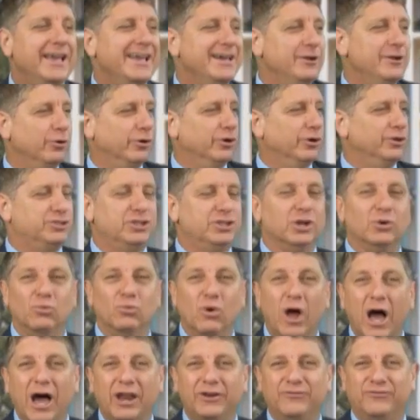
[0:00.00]
in order to
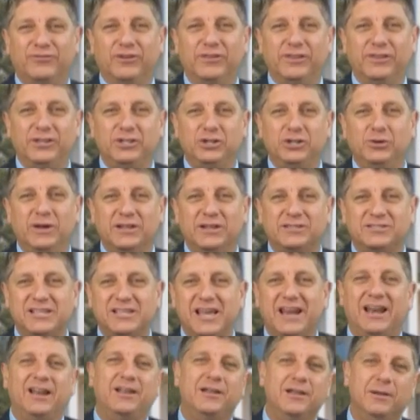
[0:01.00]
run for the U.S.
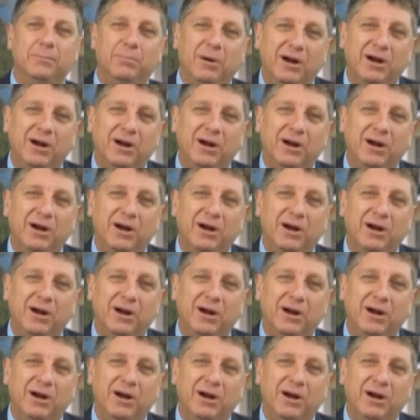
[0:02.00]
Senate.